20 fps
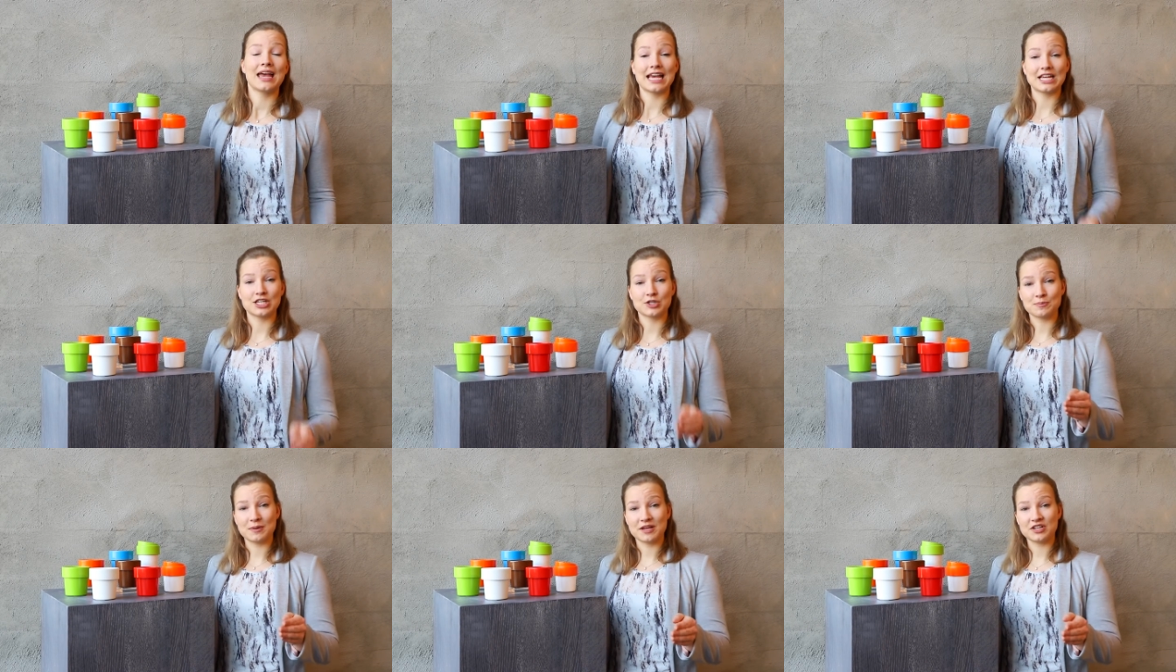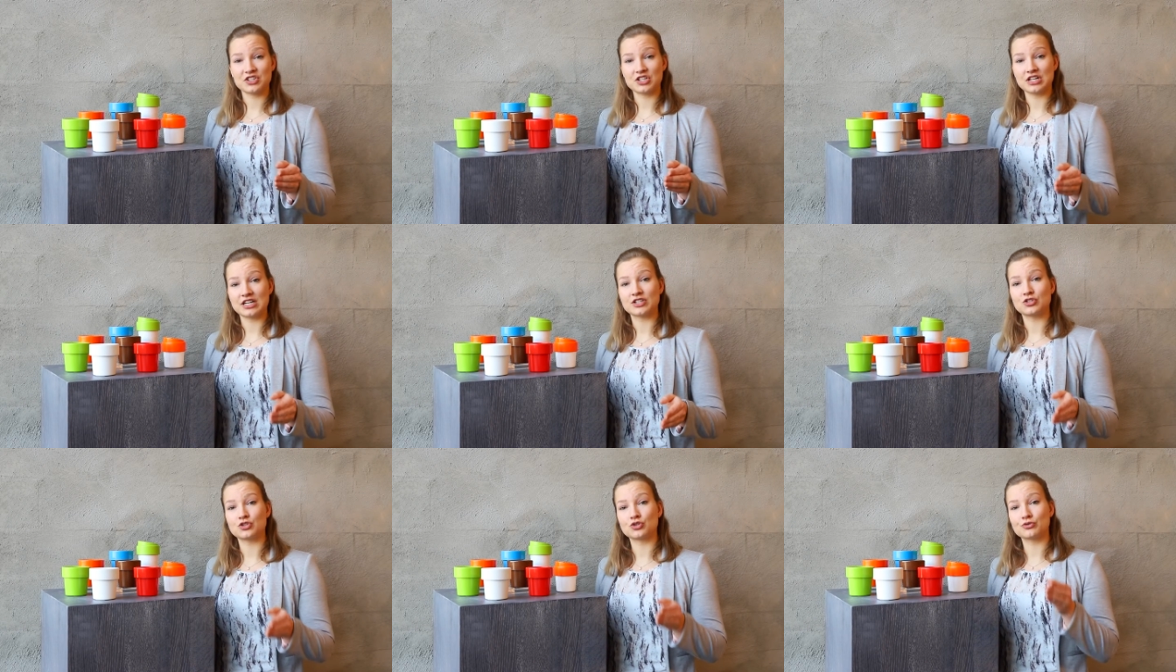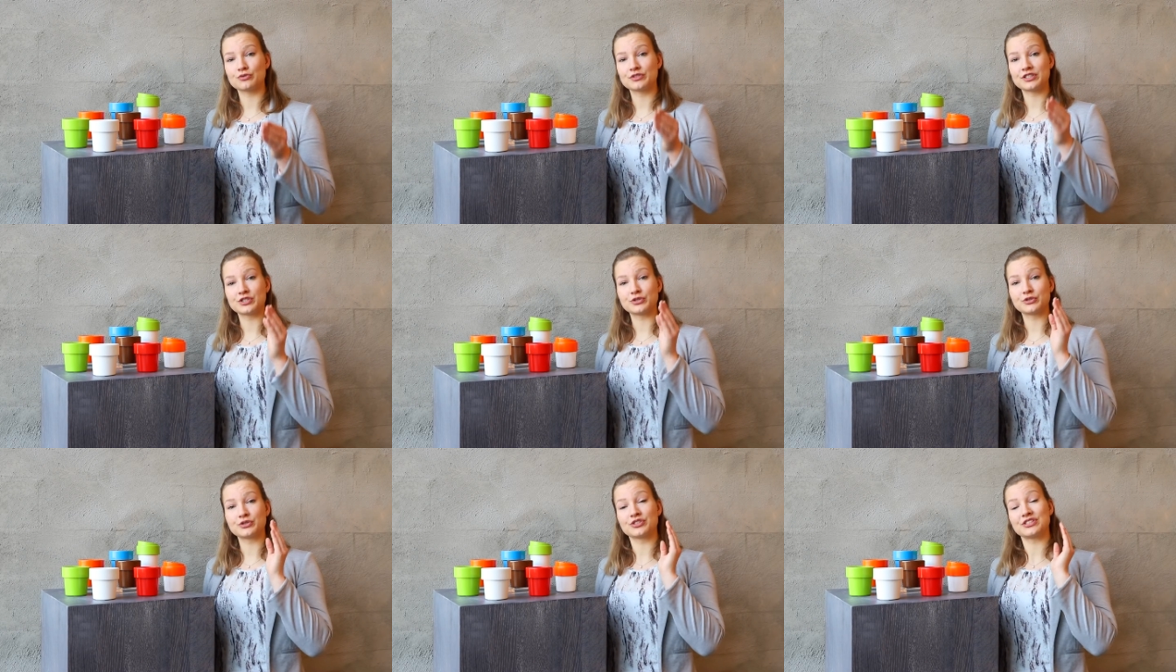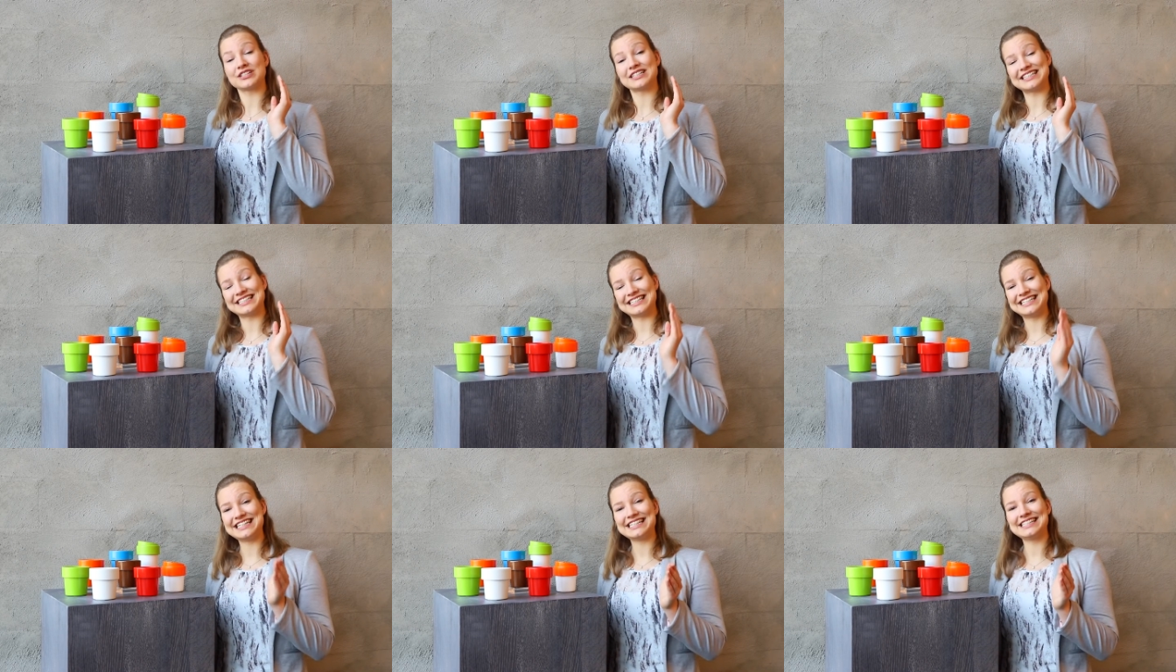Especially to
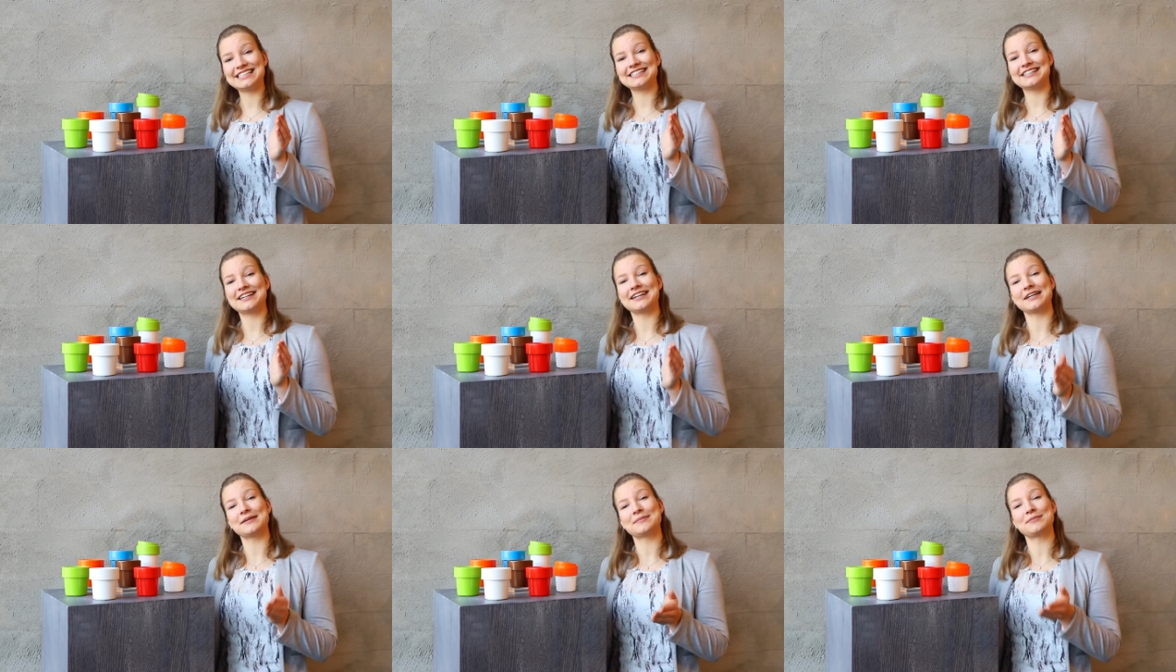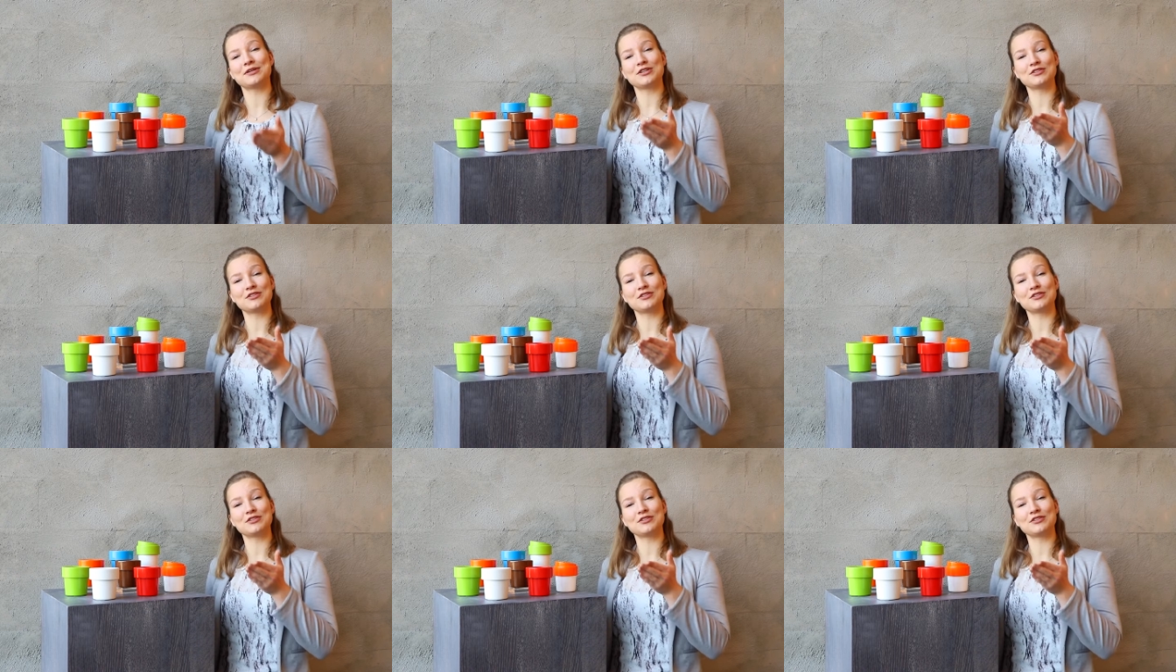reduce this type